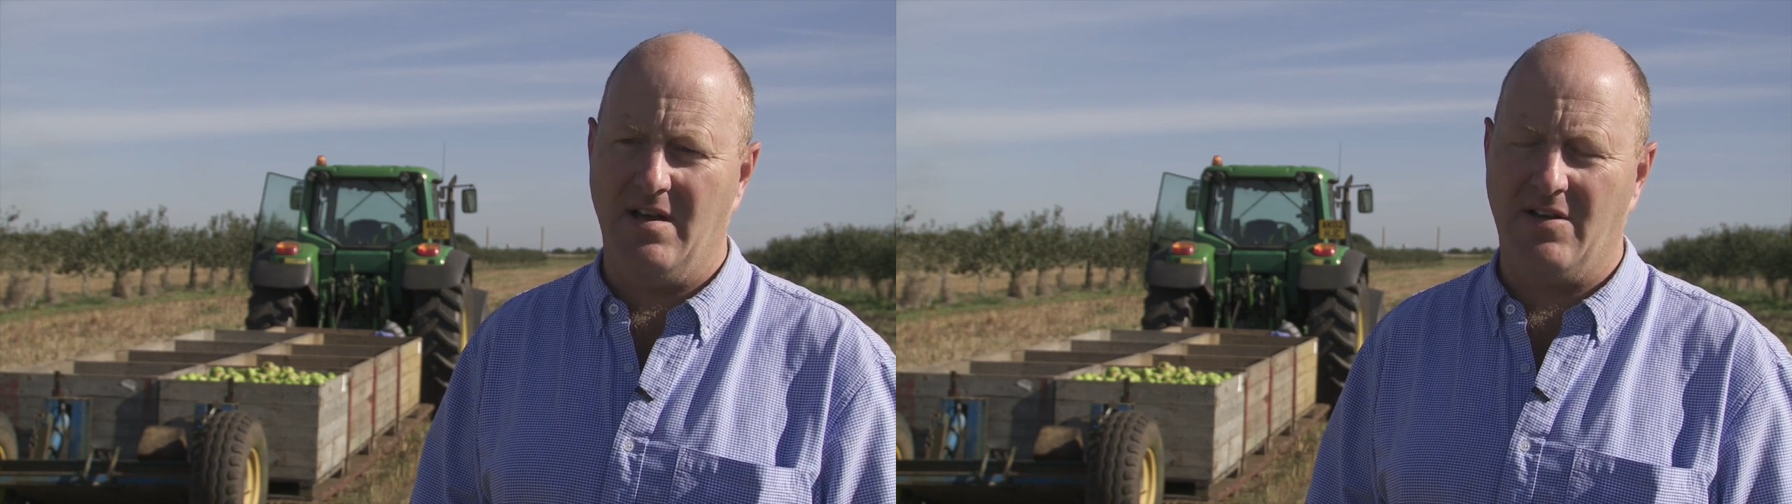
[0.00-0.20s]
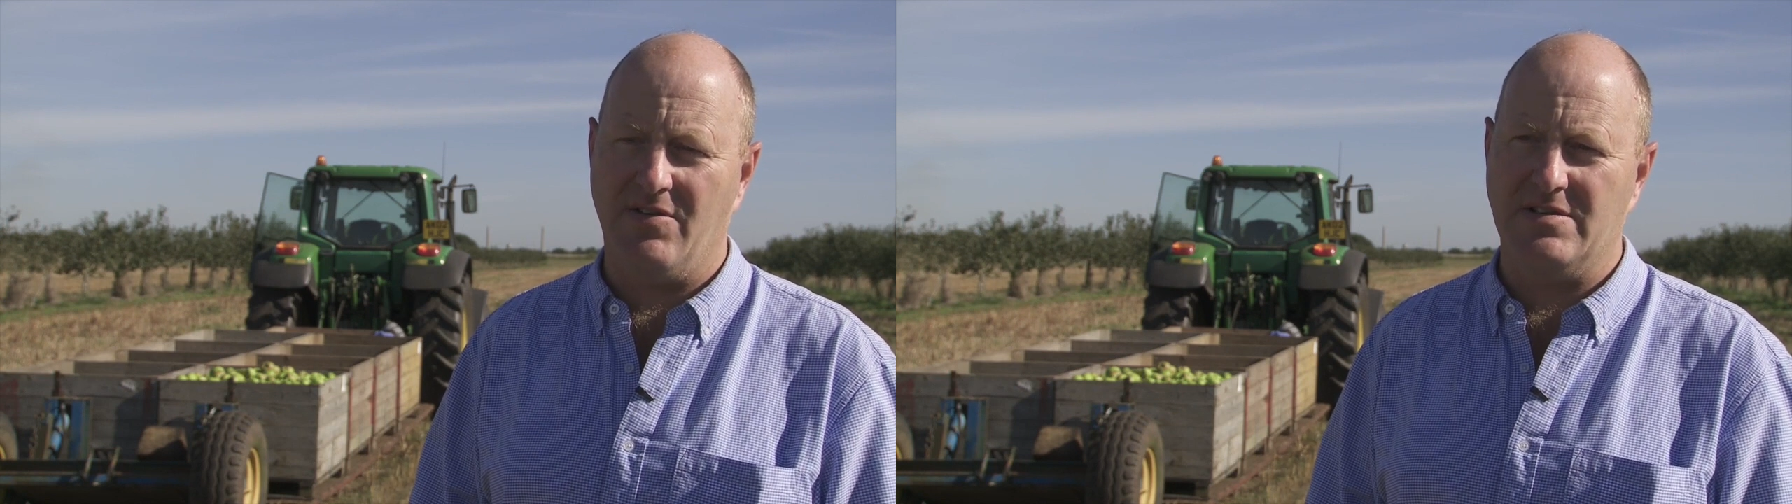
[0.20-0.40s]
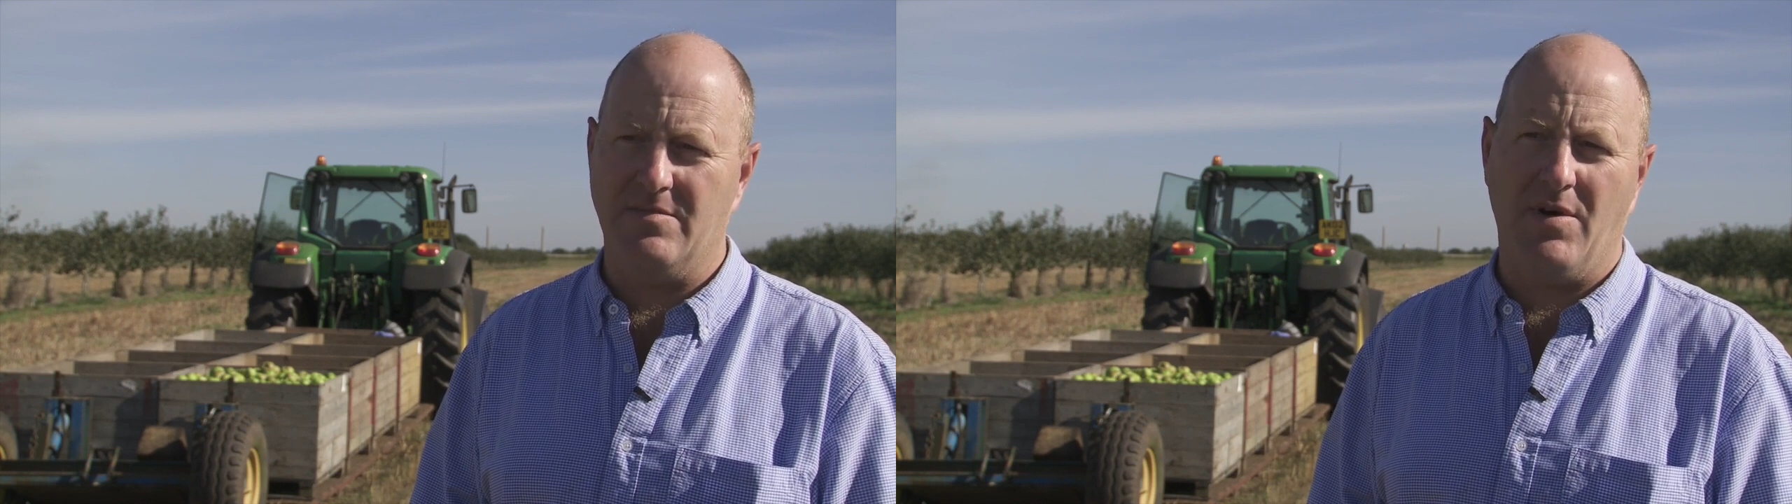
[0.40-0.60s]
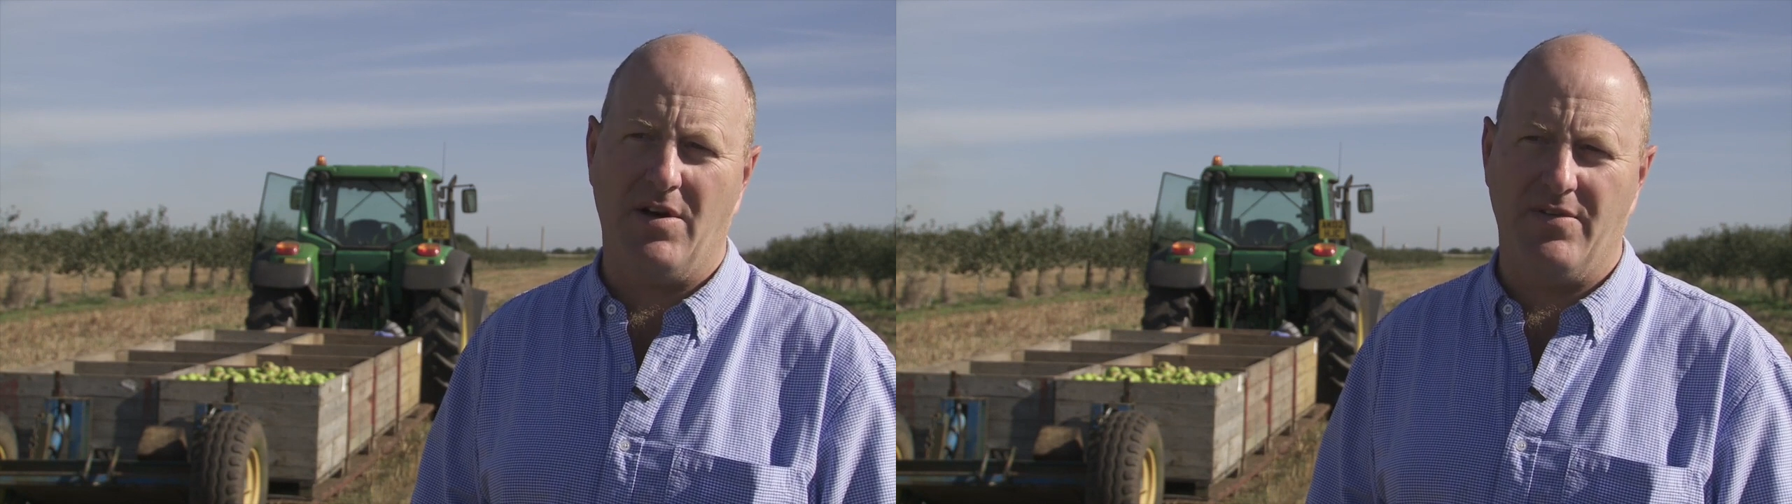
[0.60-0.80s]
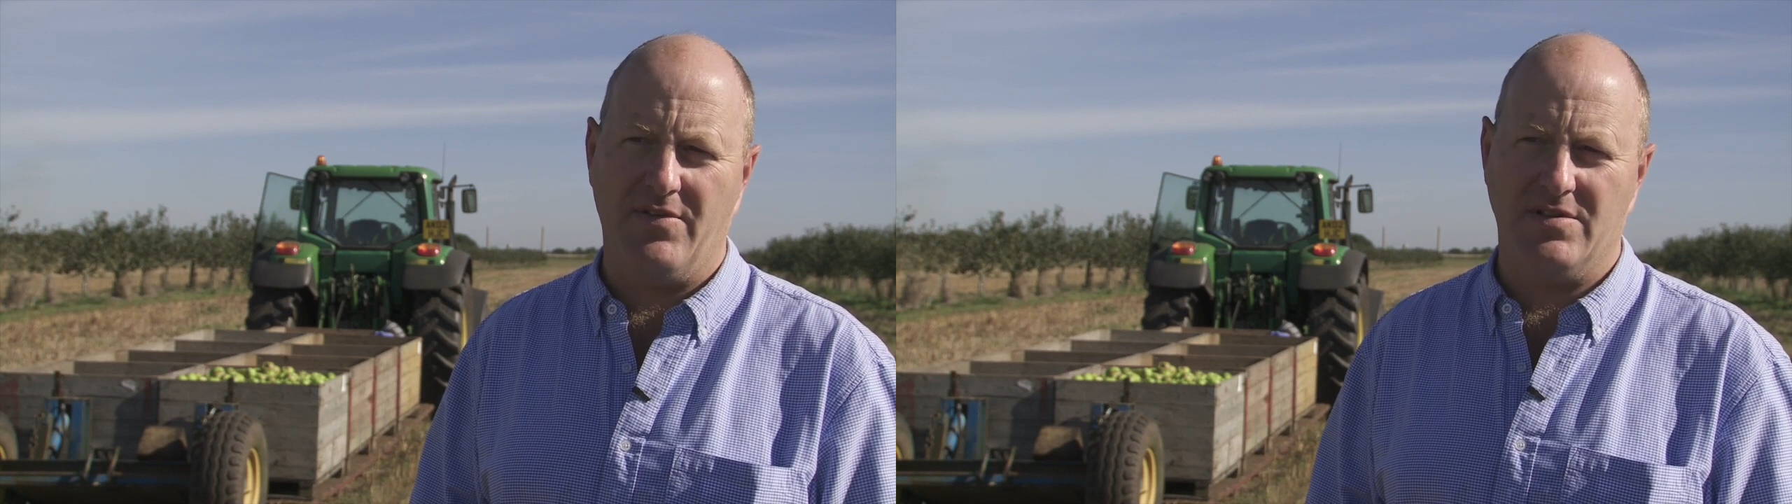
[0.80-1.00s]
increasing
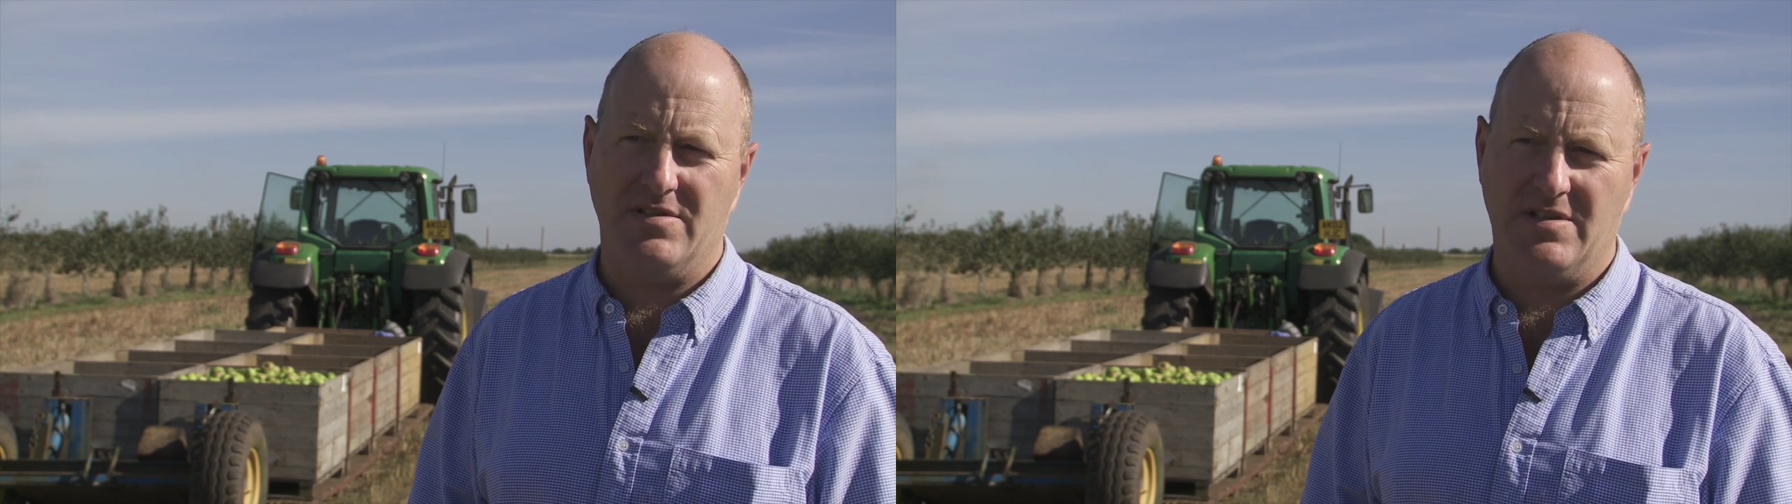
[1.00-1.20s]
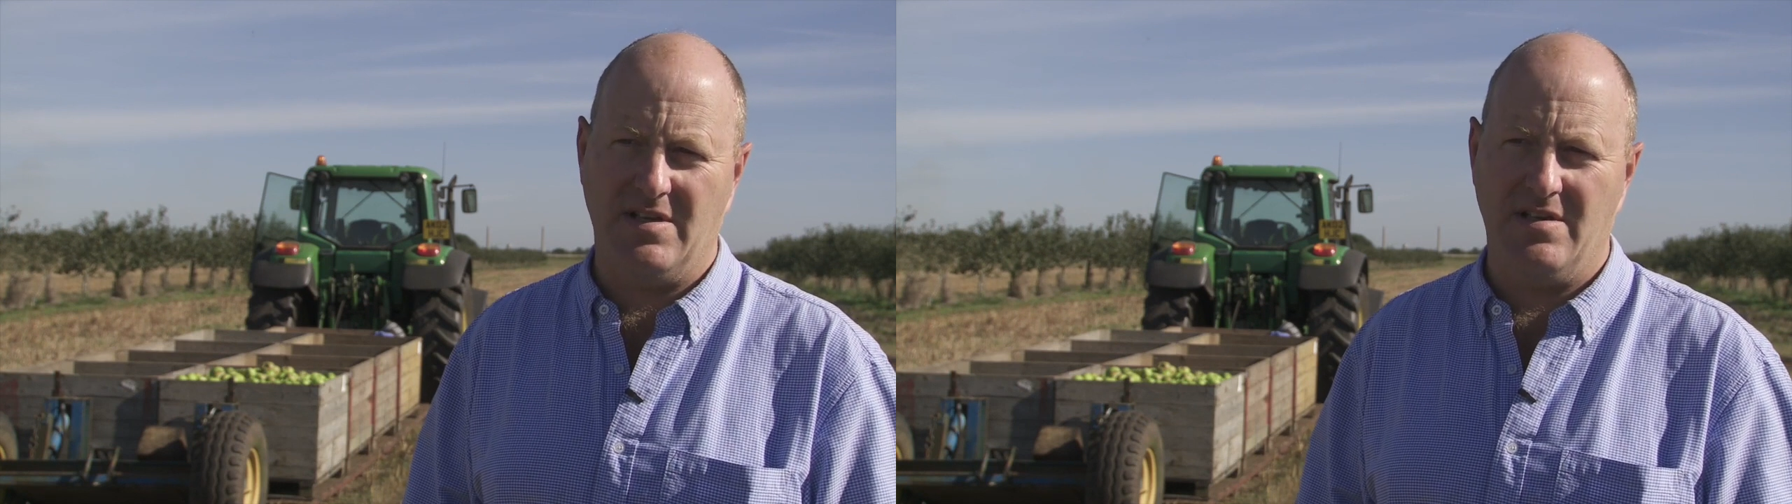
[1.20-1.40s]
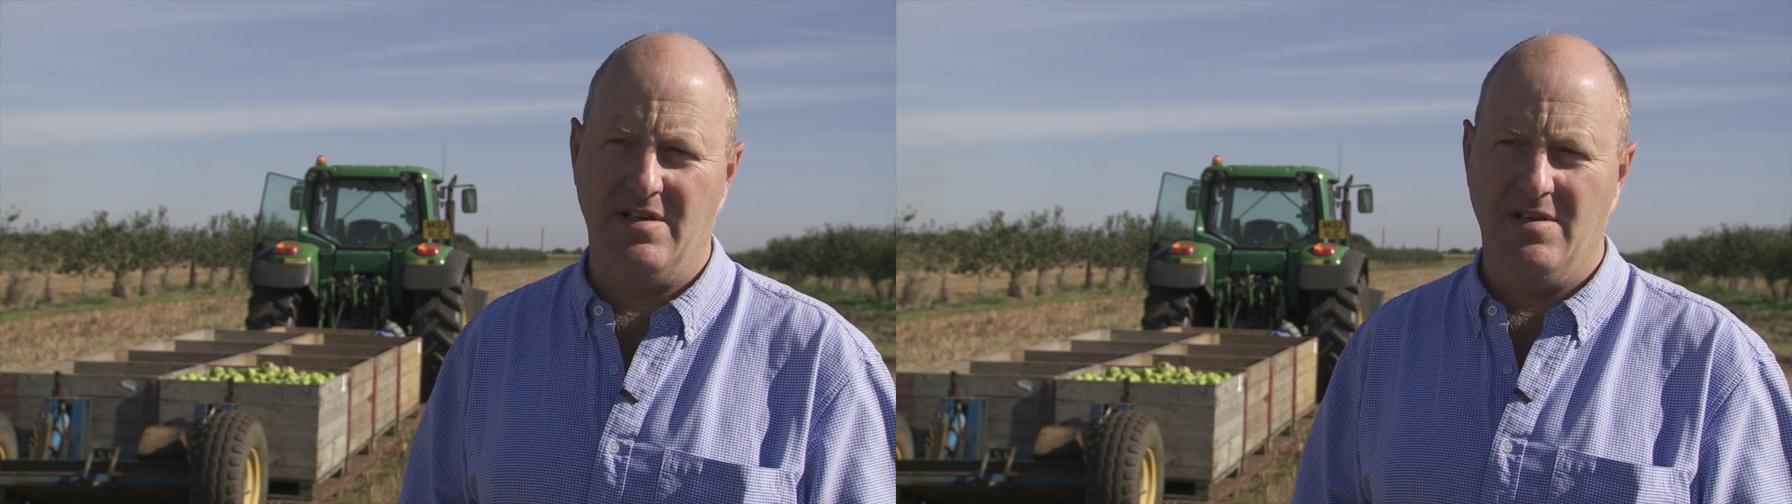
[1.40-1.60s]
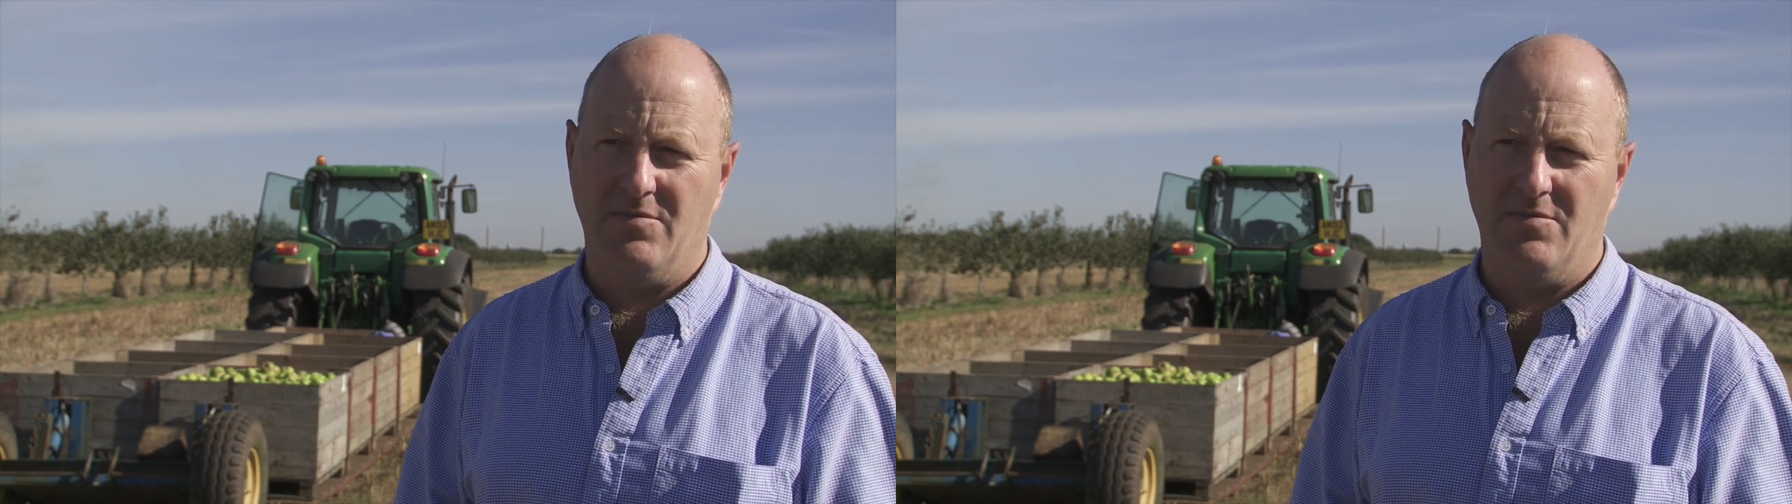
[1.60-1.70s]
biodiversity,